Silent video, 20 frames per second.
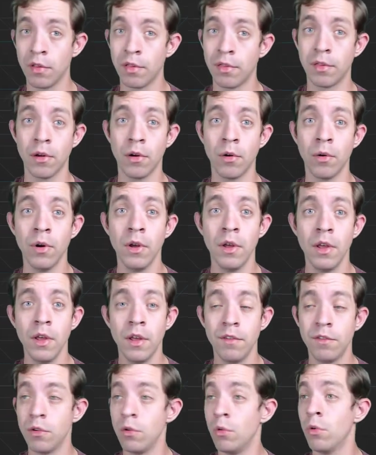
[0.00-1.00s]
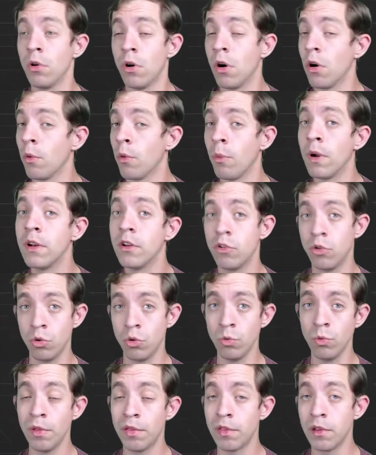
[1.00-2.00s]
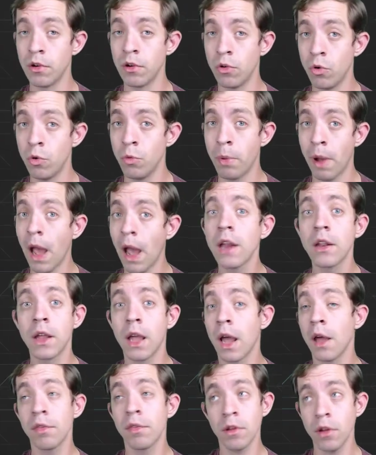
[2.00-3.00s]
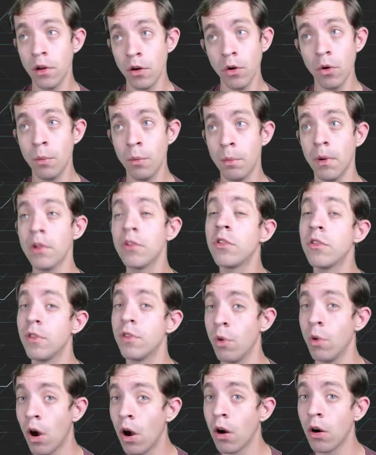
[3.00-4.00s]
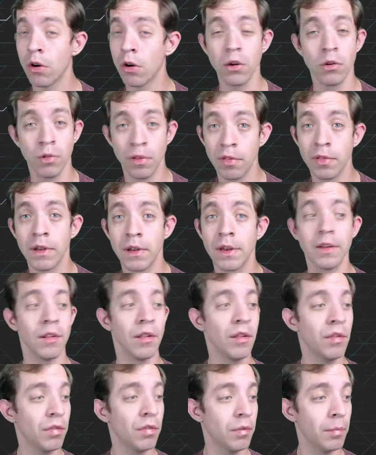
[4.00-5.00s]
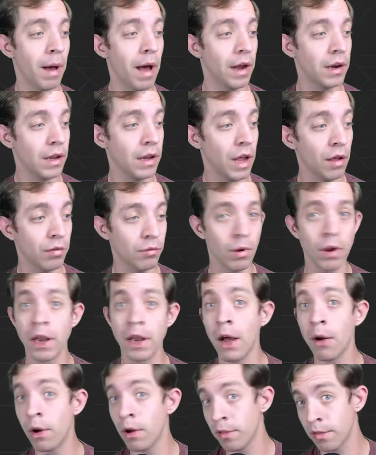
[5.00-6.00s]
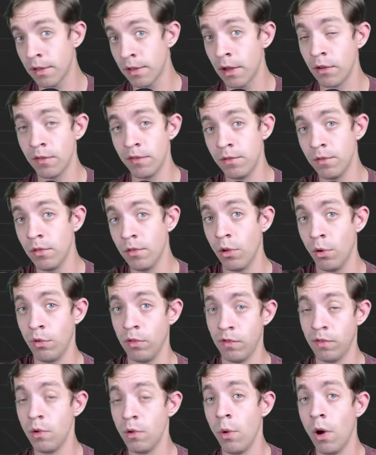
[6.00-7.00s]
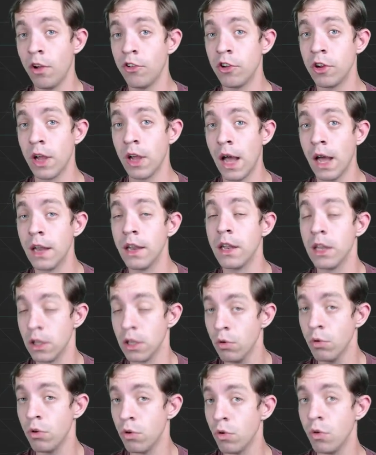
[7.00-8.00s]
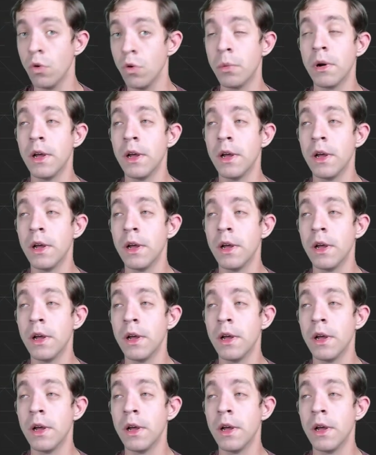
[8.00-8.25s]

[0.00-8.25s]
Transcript: So if you are one to listen to podcasts, and I know a bunch of you are, you're listening to this as a podcast right now outside of those of you watching on YouTube.